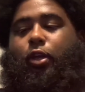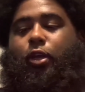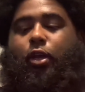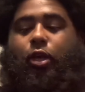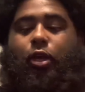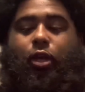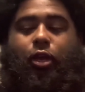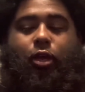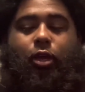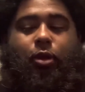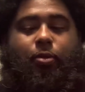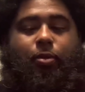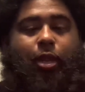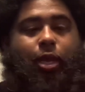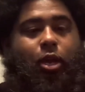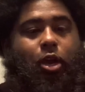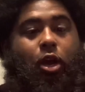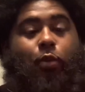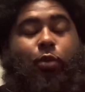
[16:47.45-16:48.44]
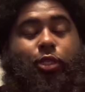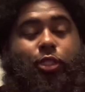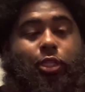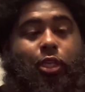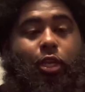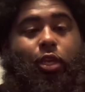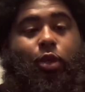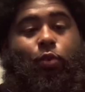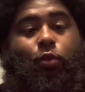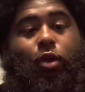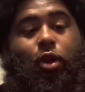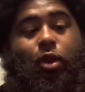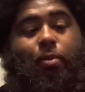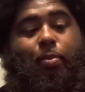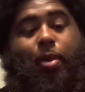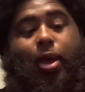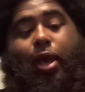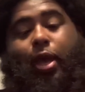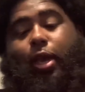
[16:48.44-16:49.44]
Like I always tell you, wear a
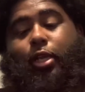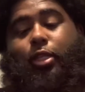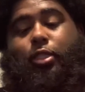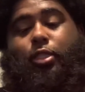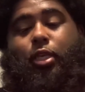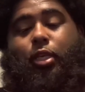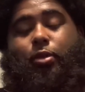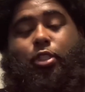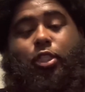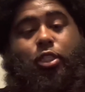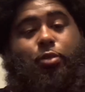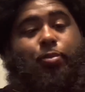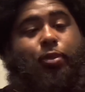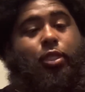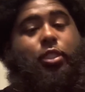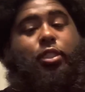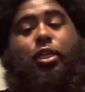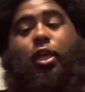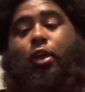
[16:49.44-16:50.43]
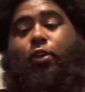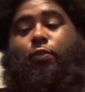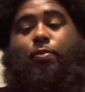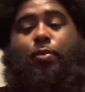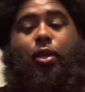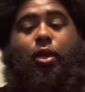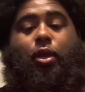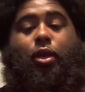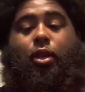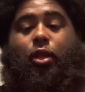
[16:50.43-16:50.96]
mask and just be safe, man.